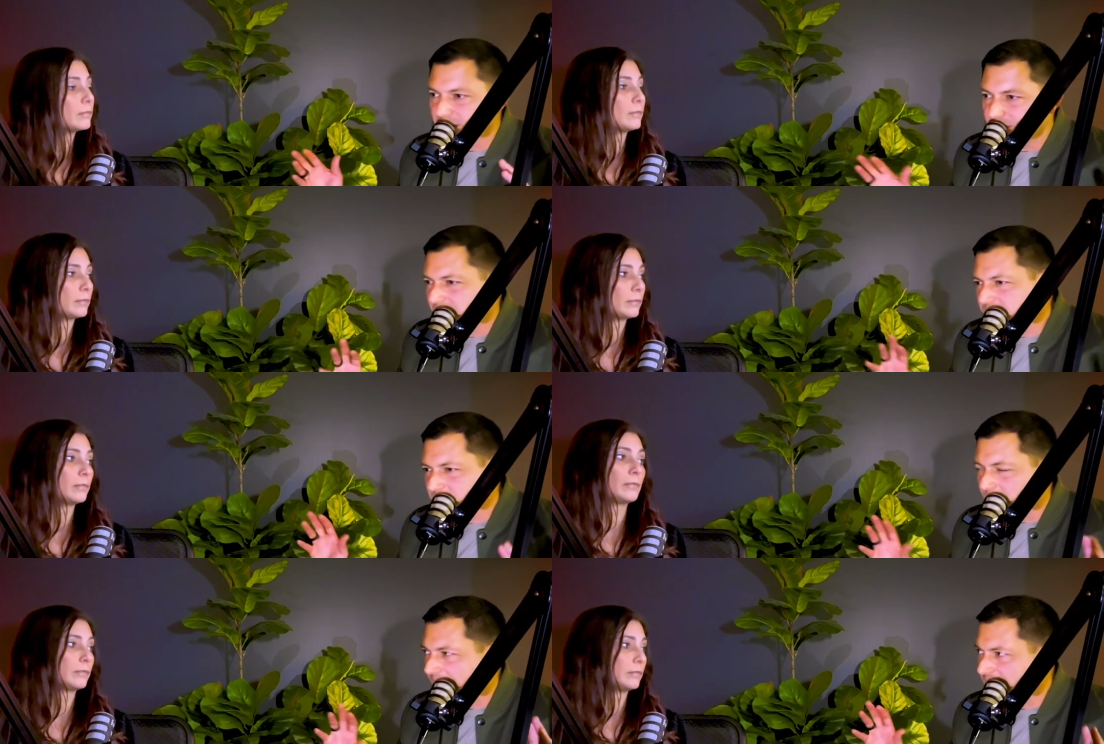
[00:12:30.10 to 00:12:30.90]
Speaker 1: of
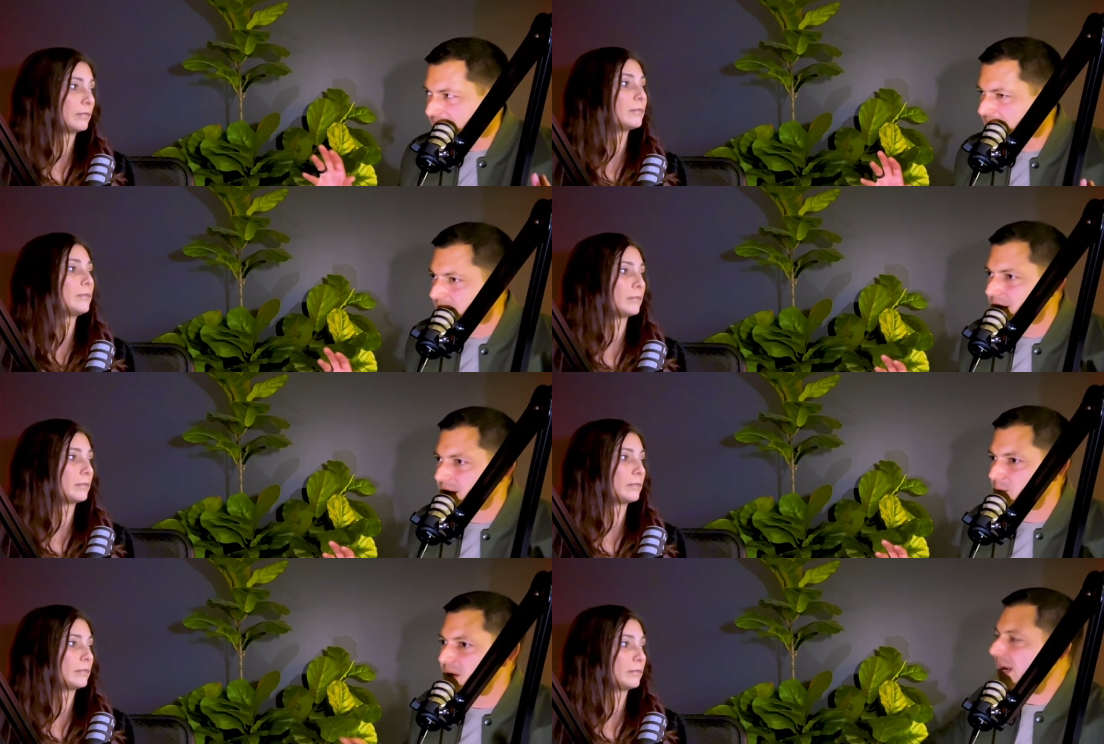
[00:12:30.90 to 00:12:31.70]
fluctuates,
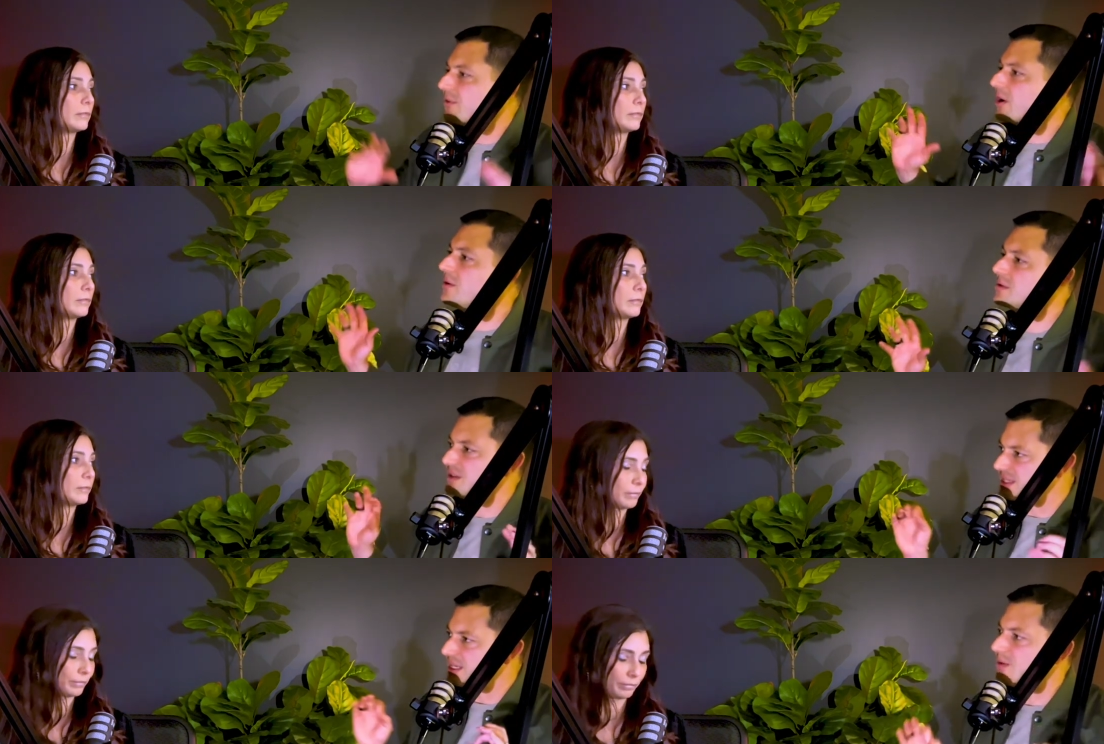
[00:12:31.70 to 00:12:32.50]
but it never goes to
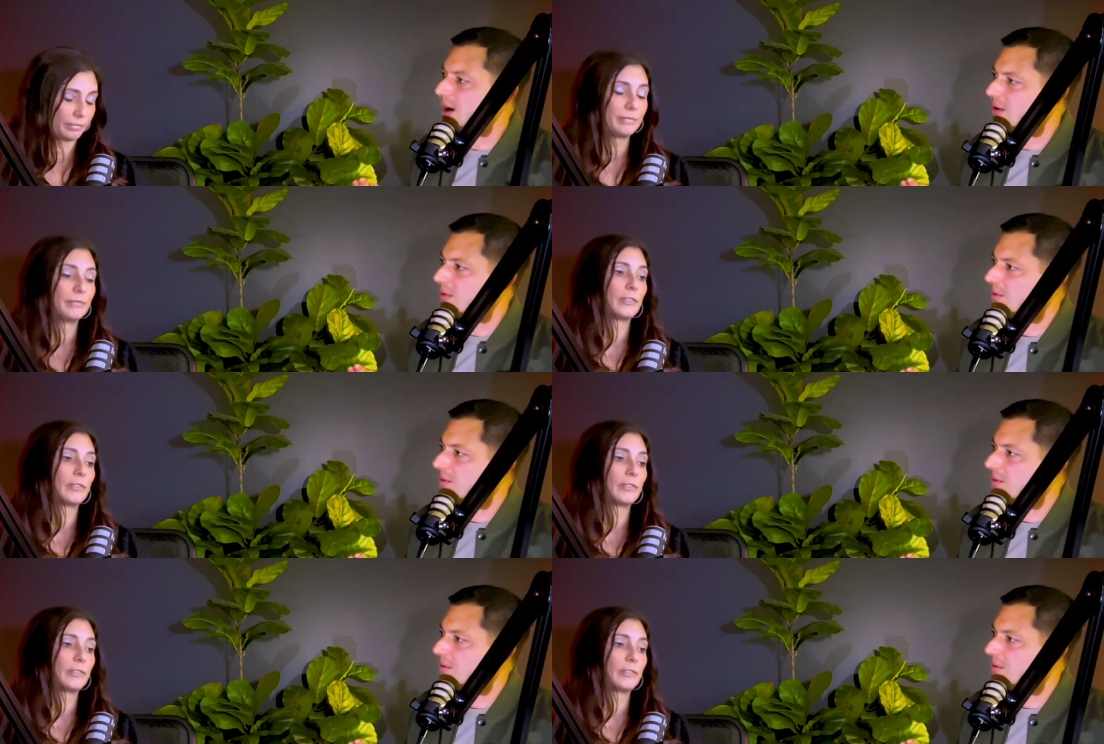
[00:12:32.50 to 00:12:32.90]
zero.